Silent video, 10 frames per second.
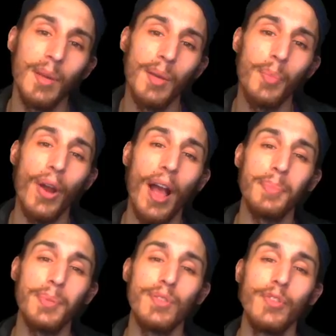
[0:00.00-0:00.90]

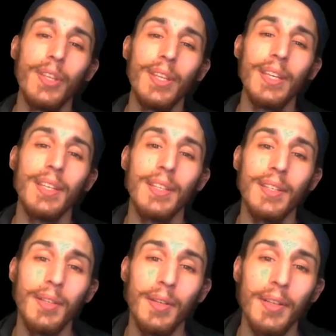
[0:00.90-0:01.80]
Perhaps feeling
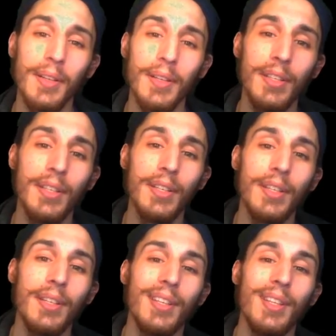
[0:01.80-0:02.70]

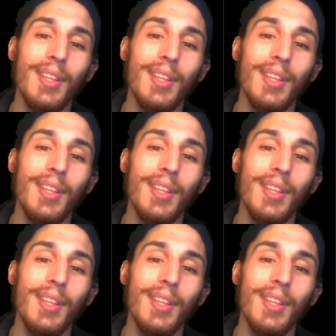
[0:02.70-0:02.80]
the